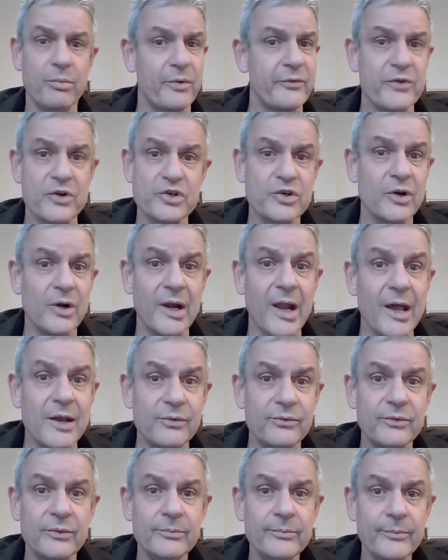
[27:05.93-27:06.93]
or professional
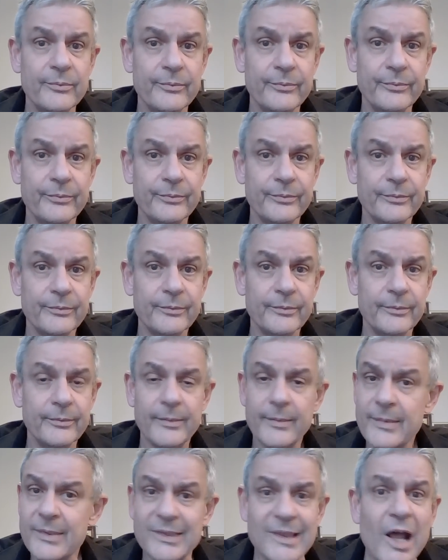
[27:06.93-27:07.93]
life.
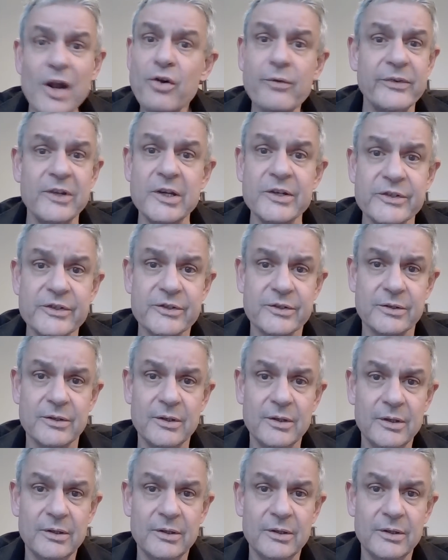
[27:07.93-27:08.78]
None of this,